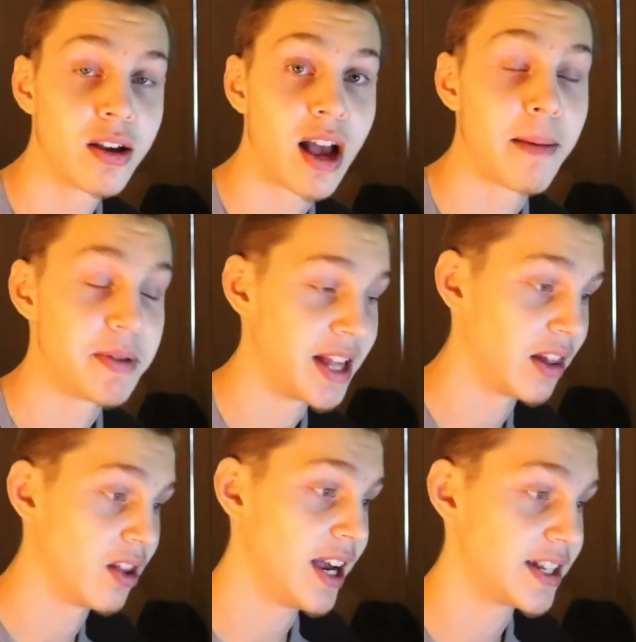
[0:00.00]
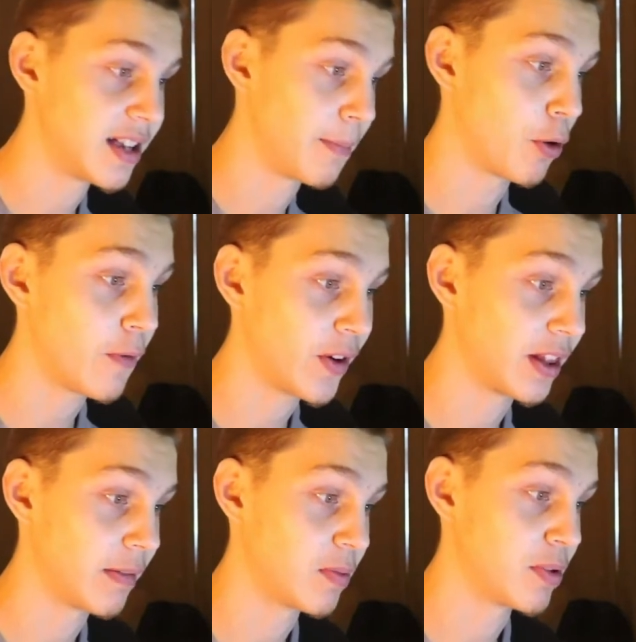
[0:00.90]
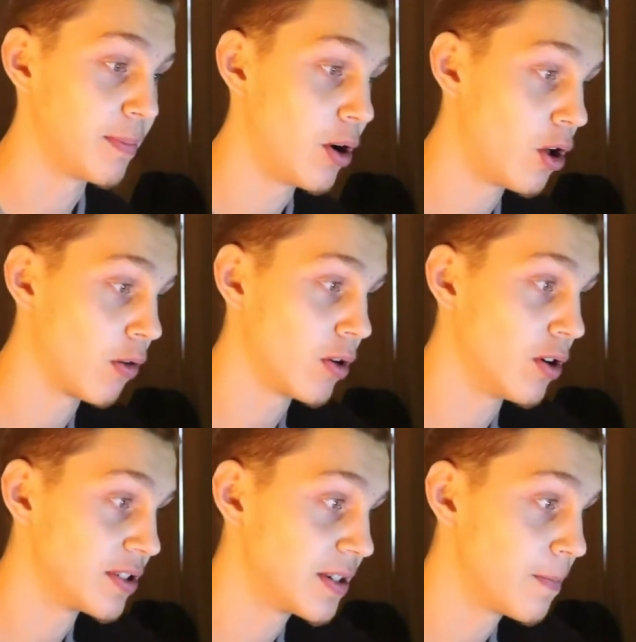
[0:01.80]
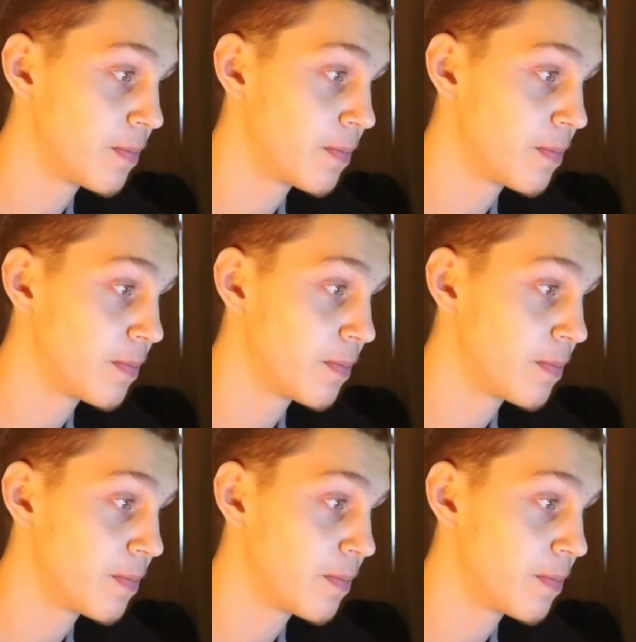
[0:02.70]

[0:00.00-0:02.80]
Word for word: I mean, that lines up perfectly with what Paul wrote